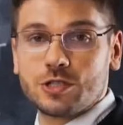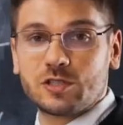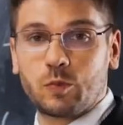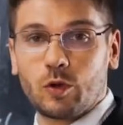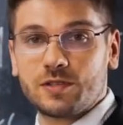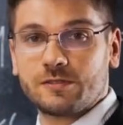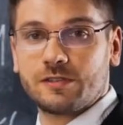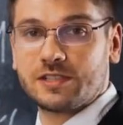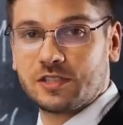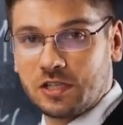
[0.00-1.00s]
that goes into
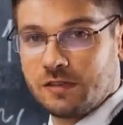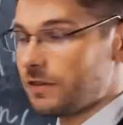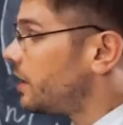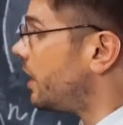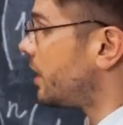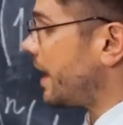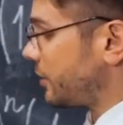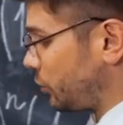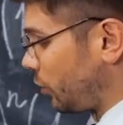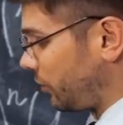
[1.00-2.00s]
this
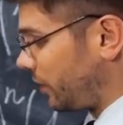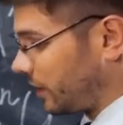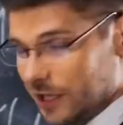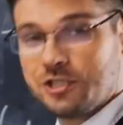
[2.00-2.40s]
because it's a